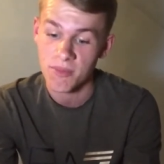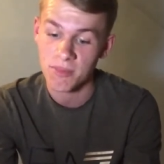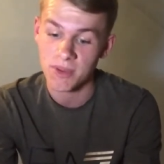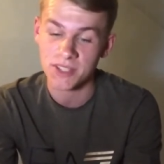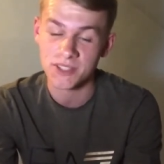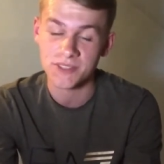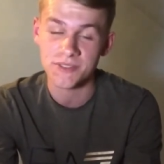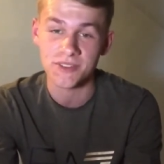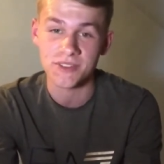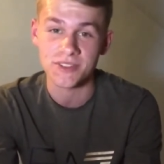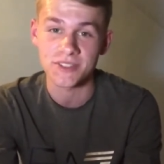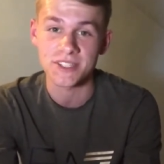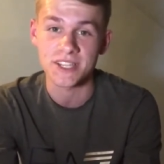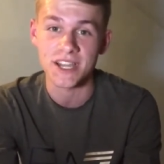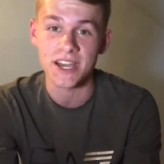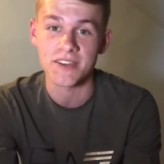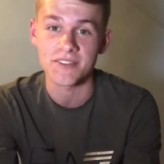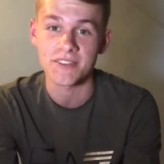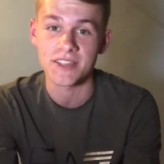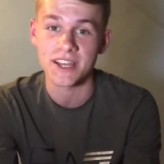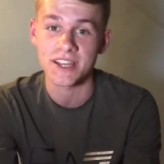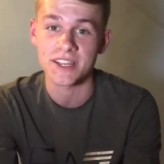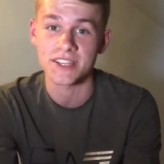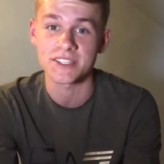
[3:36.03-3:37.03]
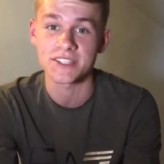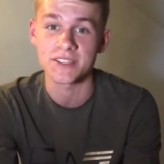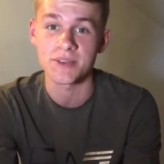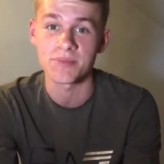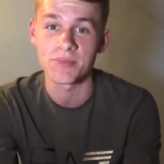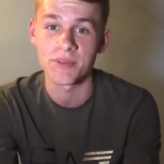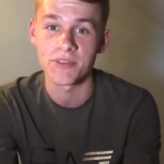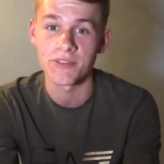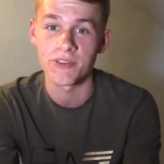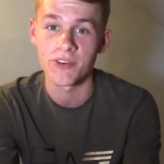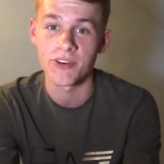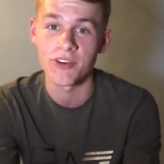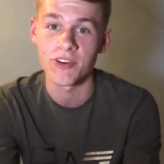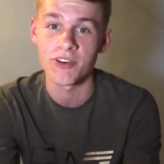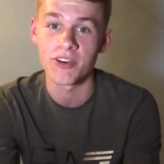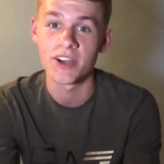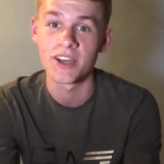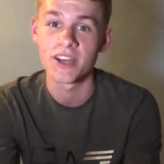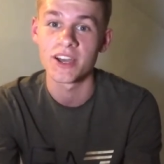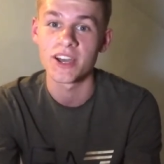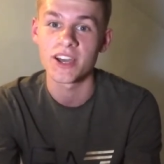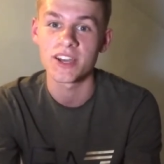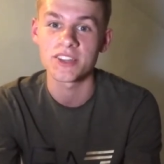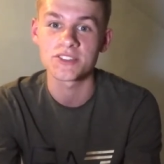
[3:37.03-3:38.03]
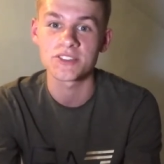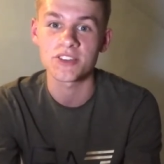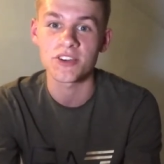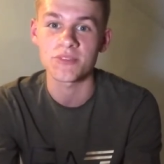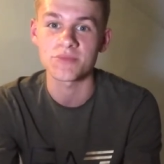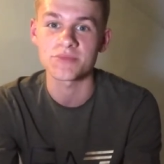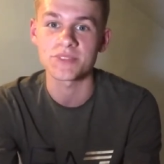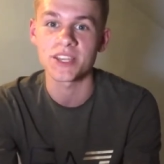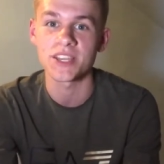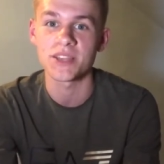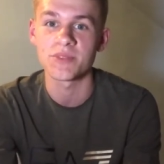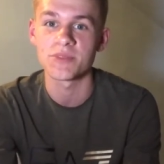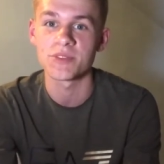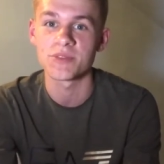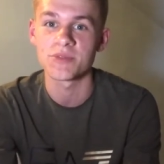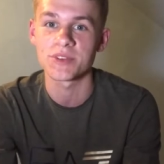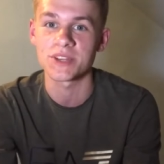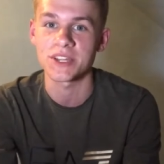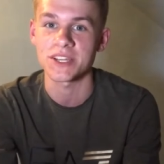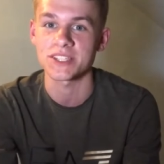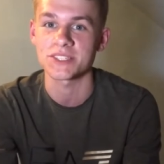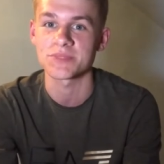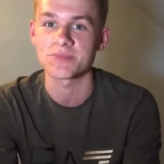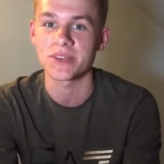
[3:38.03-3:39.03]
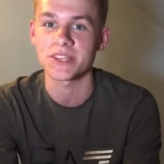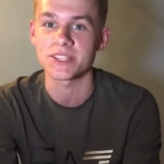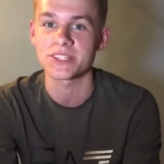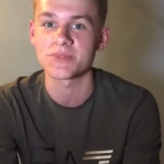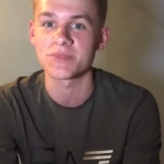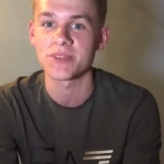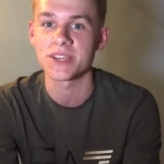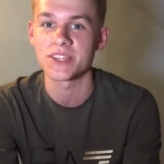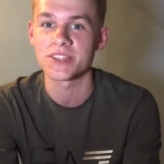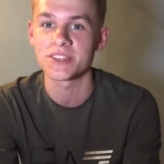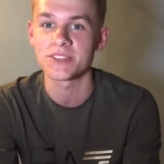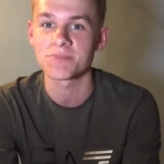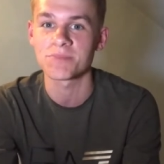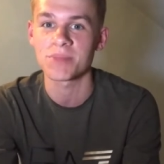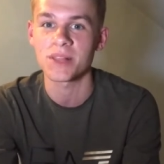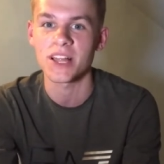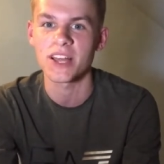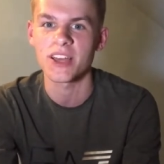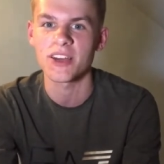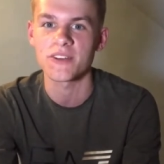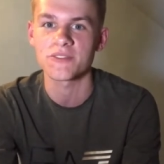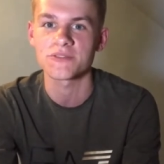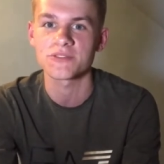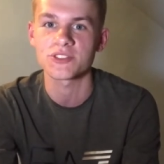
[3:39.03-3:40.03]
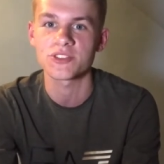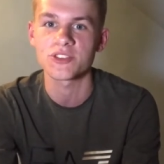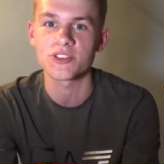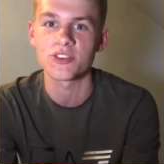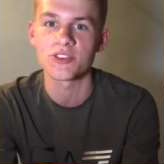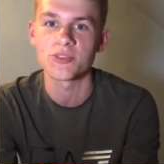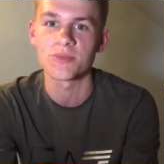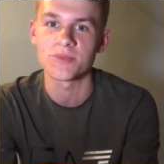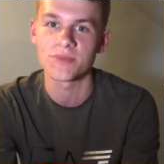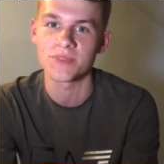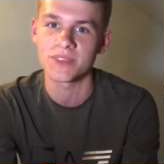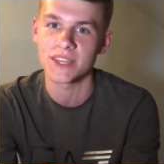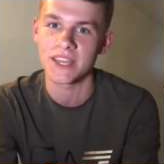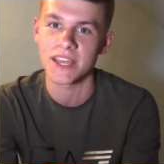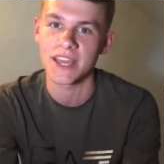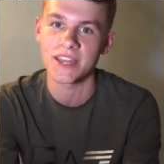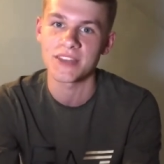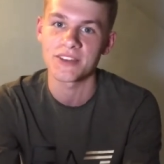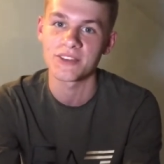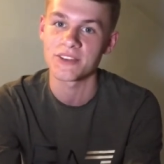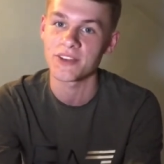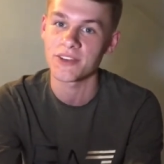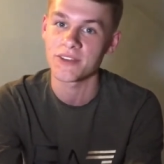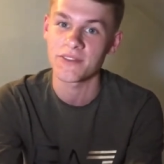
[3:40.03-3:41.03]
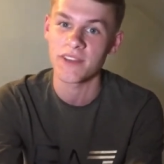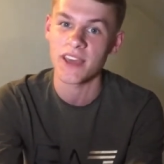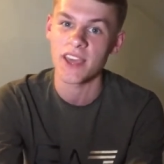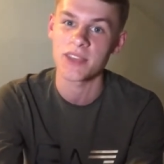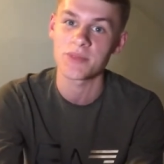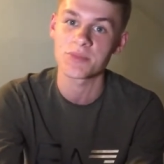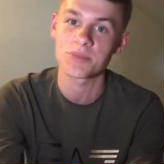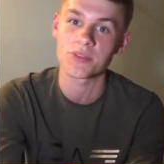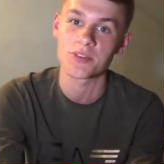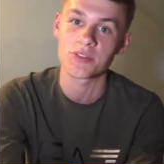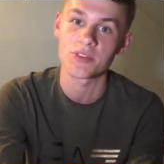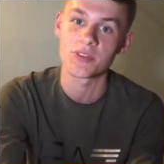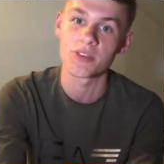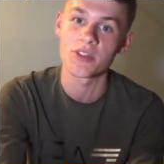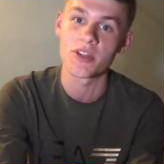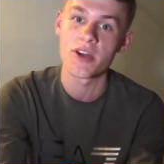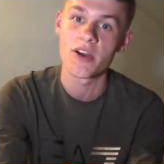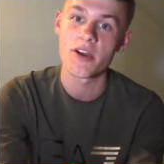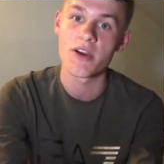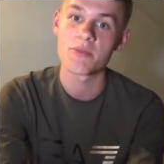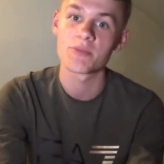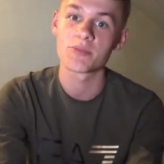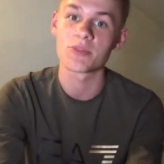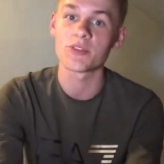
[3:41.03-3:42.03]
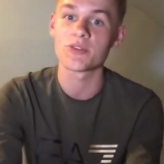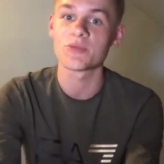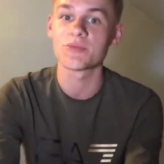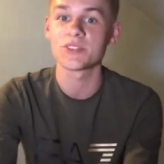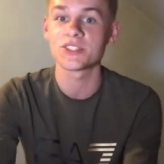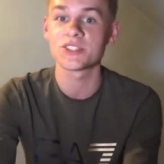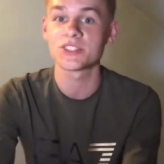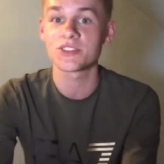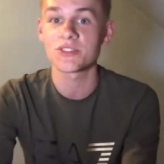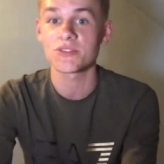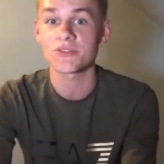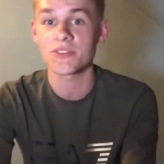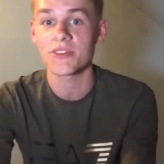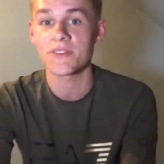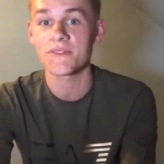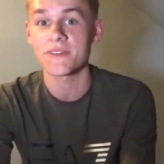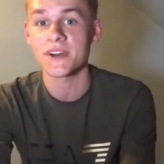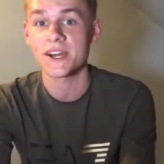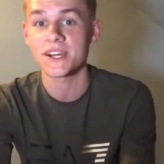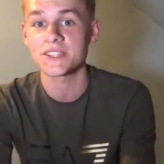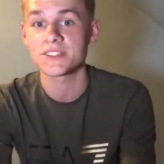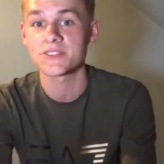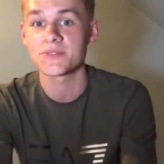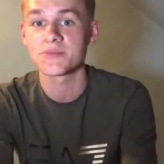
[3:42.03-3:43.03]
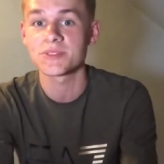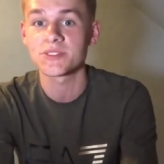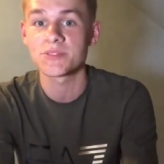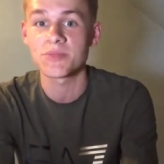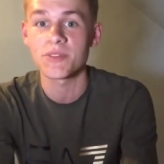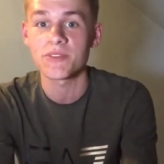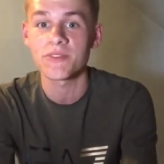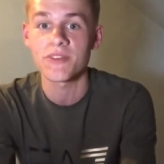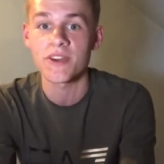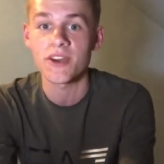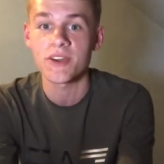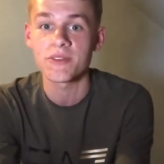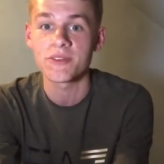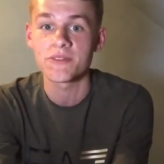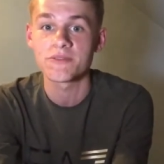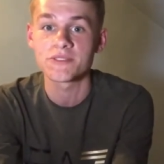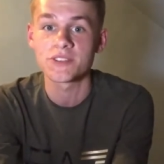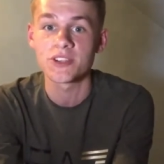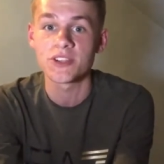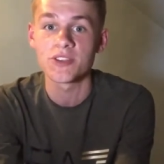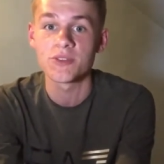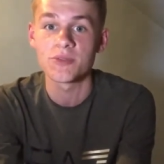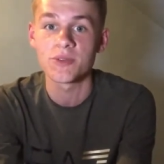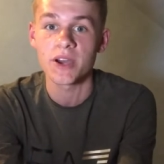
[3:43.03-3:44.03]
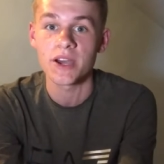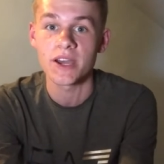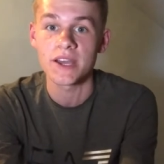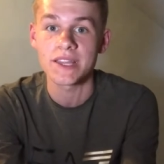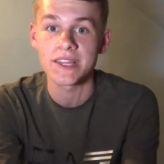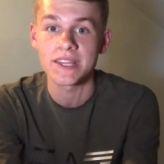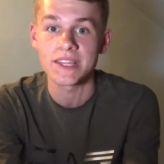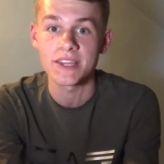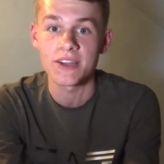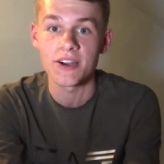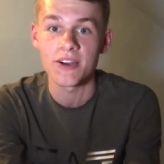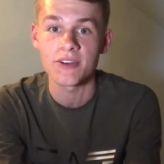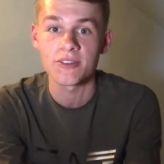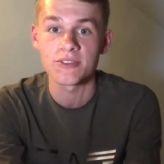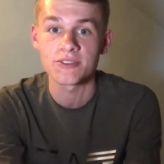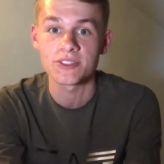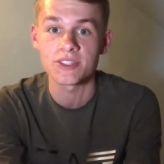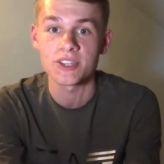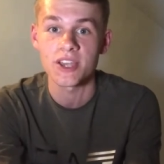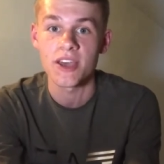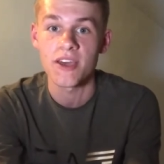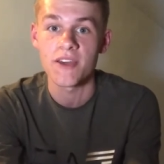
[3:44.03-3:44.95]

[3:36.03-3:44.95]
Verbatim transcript: Mansfield Town, like I said before, a top team you would expect to be in the playoffs come the end of April. But we took the fight to them, to be fair, with two early goals.